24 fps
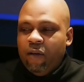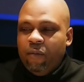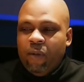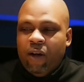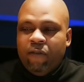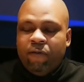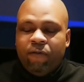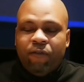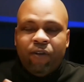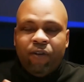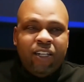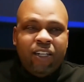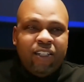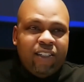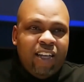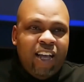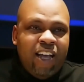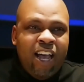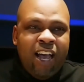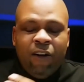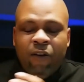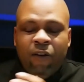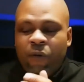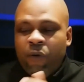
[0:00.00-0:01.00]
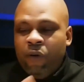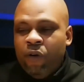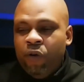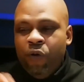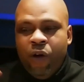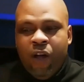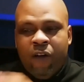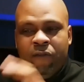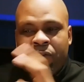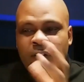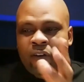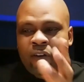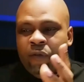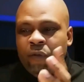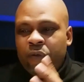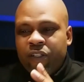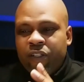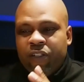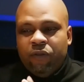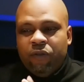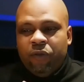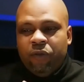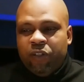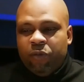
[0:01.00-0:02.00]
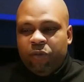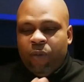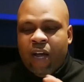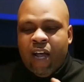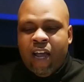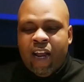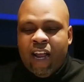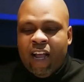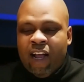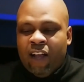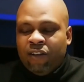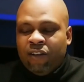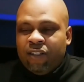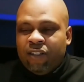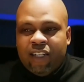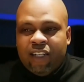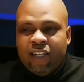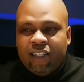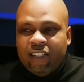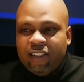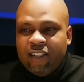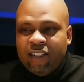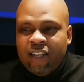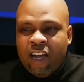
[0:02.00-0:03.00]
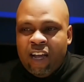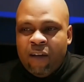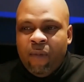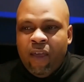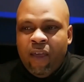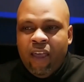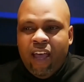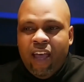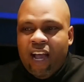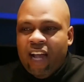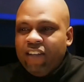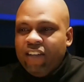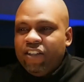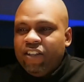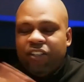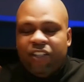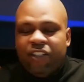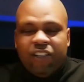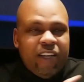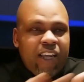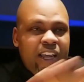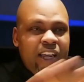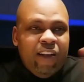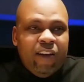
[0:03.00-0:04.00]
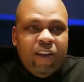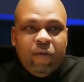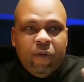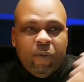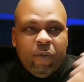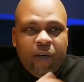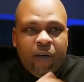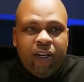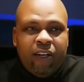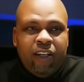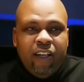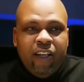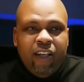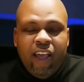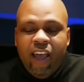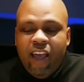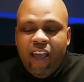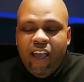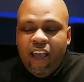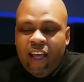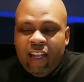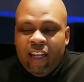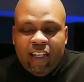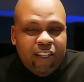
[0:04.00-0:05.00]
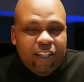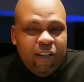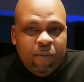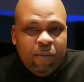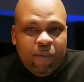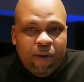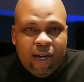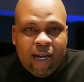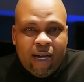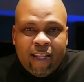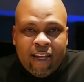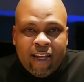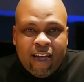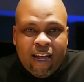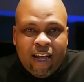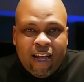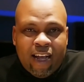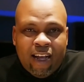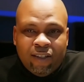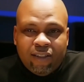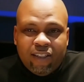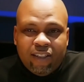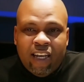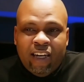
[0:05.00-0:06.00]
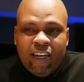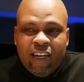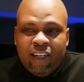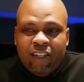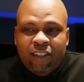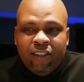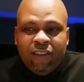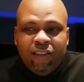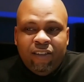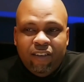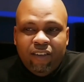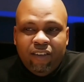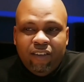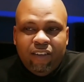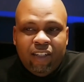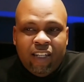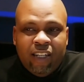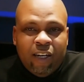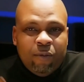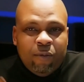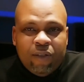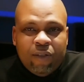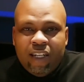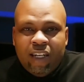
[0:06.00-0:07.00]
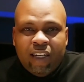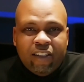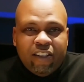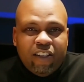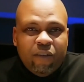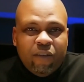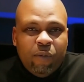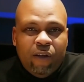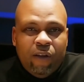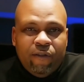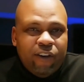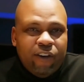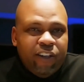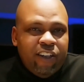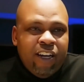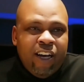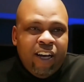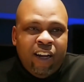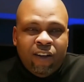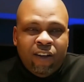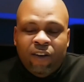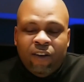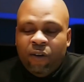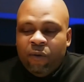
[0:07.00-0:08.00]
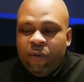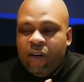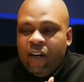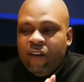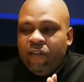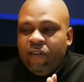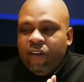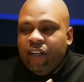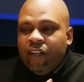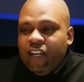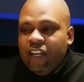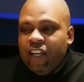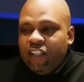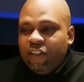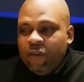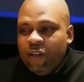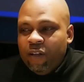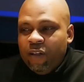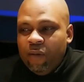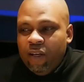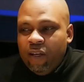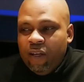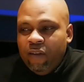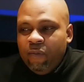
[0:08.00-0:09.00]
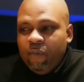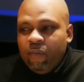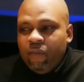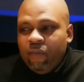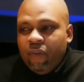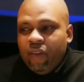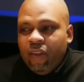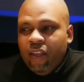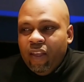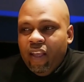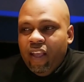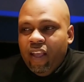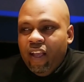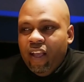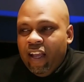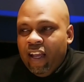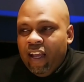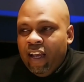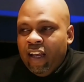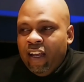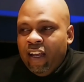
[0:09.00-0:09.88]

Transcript: friend's dad or whoever was buying houses at the time. I should just gave them the money and let them buy the house and then let them sell it to me for $1 or whatever the case may be. And